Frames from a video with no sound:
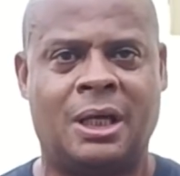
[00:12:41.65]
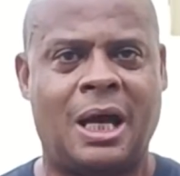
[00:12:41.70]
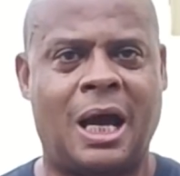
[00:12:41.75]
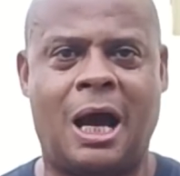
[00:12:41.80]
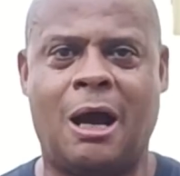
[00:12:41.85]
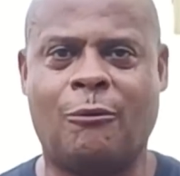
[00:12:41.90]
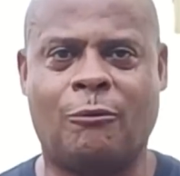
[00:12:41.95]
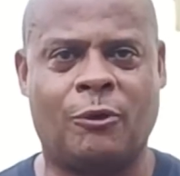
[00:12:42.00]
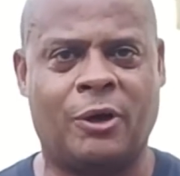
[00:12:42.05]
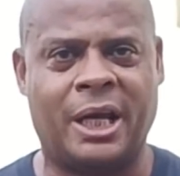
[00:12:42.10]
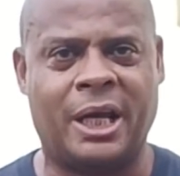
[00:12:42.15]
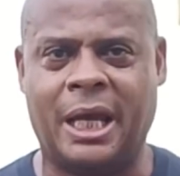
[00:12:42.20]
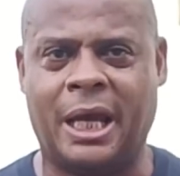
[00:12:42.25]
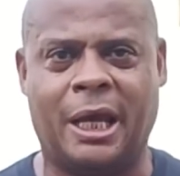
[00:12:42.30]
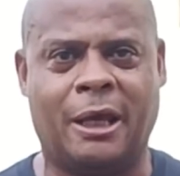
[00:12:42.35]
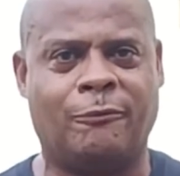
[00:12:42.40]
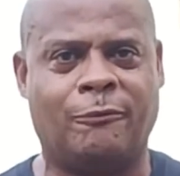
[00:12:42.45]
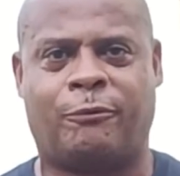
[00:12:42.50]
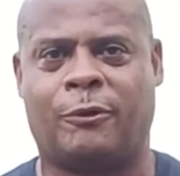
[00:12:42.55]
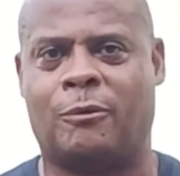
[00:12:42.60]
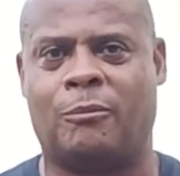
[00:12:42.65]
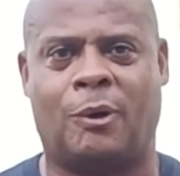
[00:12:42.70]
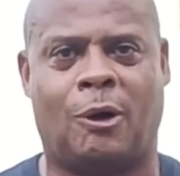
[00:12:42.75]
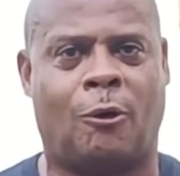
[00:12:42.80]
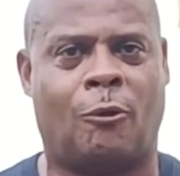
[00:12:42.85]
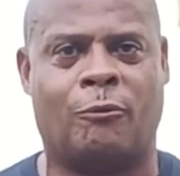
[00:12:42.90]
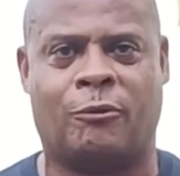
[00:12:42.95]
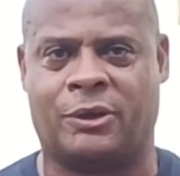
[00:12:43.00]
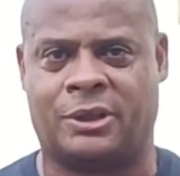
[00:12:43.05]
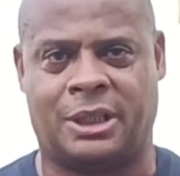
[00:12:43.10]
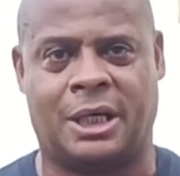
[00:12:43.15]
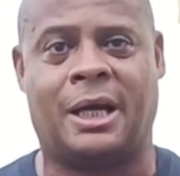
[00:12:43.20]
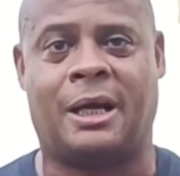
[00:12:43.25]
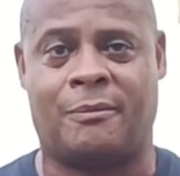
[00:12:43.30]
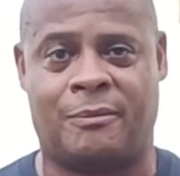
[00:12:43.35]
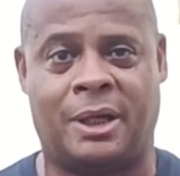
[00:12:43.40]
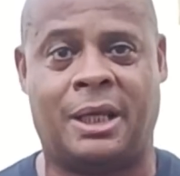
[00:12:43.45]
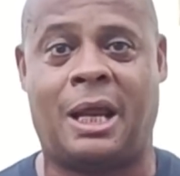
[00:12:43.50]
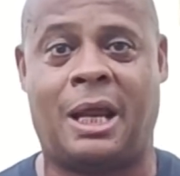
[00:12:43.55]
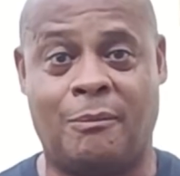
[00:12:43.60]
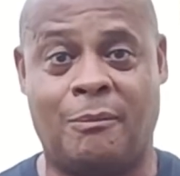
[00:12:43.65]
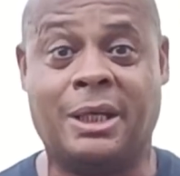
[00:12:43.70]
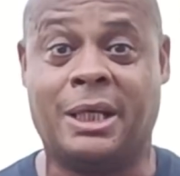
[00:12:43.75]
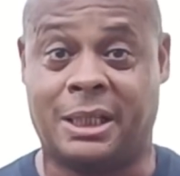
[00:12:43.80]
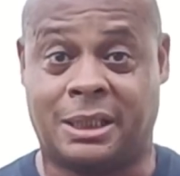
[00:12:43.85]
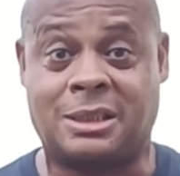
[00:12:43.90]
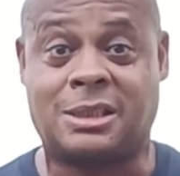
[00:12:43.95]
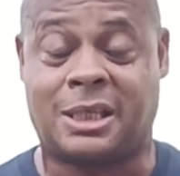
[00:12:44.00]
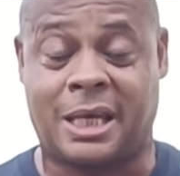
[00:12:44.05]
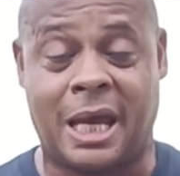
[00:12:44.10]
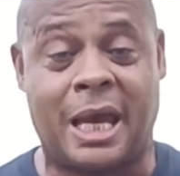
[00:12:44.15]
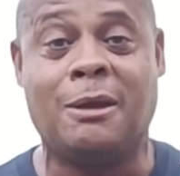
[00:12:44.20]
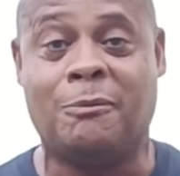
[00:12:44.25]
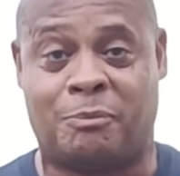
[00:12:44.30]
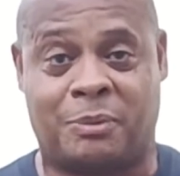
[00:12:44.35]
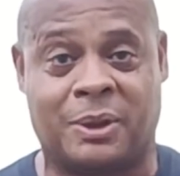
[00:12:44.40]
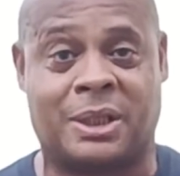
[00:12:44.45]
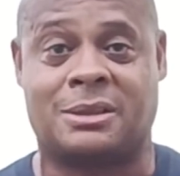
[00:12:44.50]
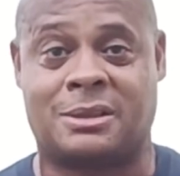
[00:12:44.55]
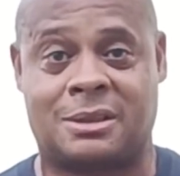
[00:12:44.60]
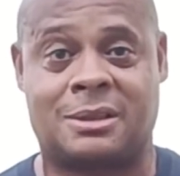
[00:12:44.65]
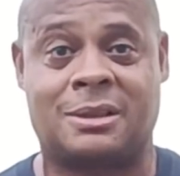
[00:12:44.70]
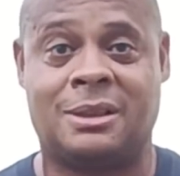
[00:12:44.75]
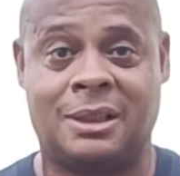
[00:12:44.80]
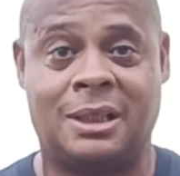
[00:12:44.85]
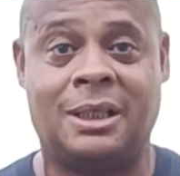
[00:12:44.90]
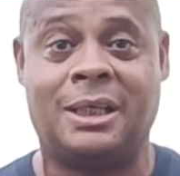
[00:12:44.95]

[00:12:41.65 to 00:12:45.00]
I ran from over there, man. I'm an escapist.